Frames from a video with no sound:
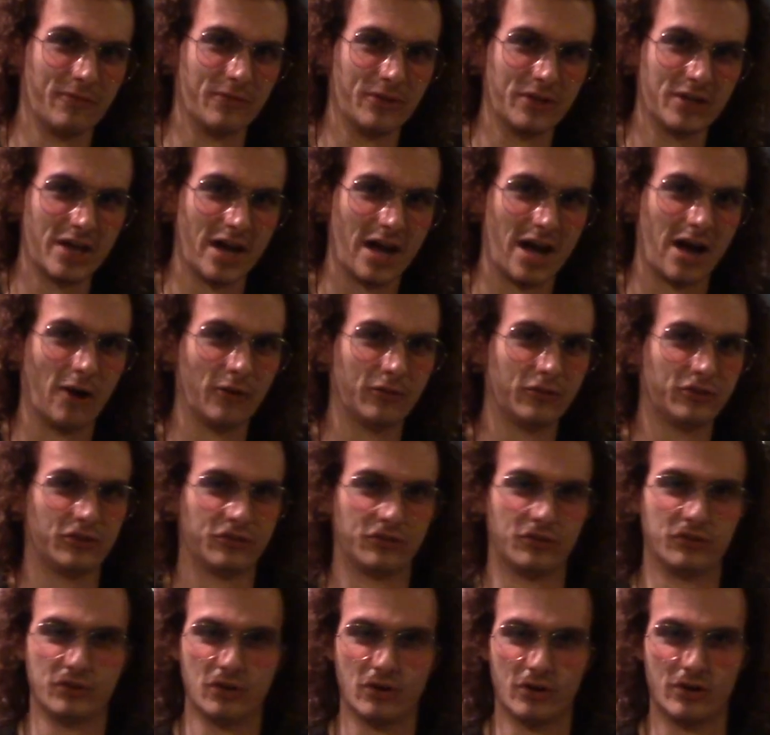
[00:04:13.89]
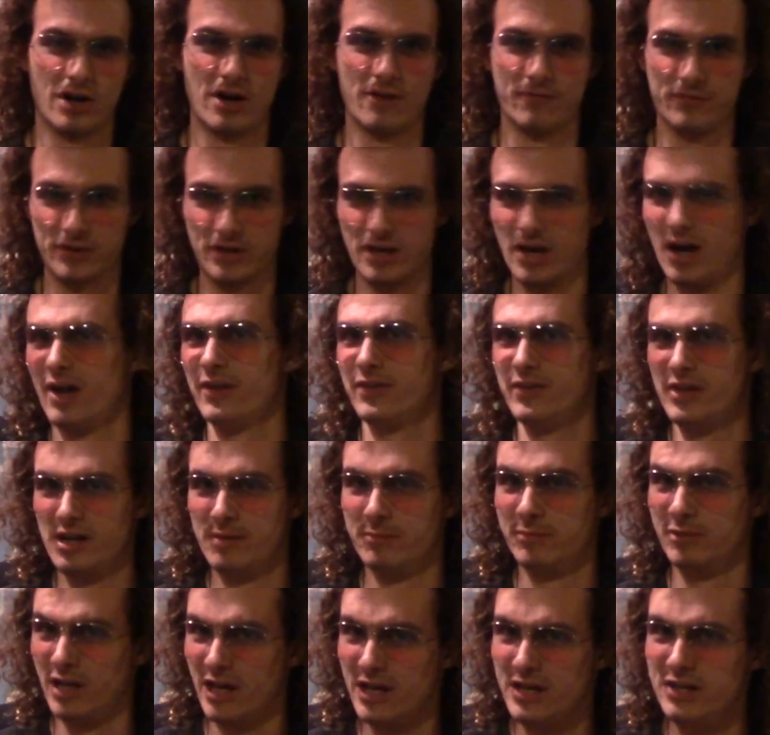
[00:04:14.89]
the couch just to turn off the
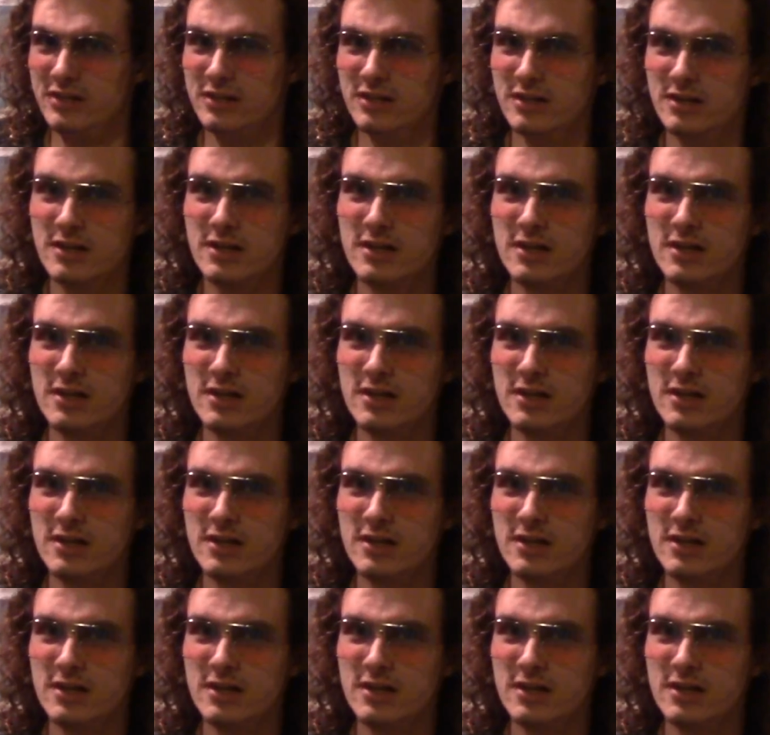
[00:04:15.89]
goddamn light.